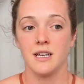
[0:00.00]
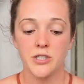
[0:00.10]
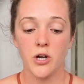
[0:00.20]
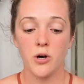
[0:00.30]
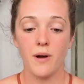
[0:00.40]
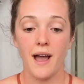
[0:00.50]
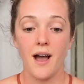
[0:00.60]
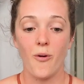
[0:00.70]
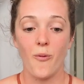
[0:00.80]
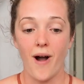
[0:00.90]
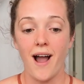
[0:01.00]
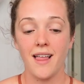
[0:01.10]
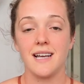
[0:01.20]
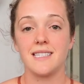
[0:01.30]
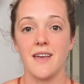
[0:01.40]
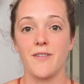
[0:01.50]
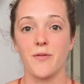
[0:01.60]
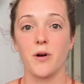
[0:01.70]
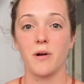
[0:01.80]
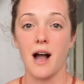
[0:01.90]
So while I save up for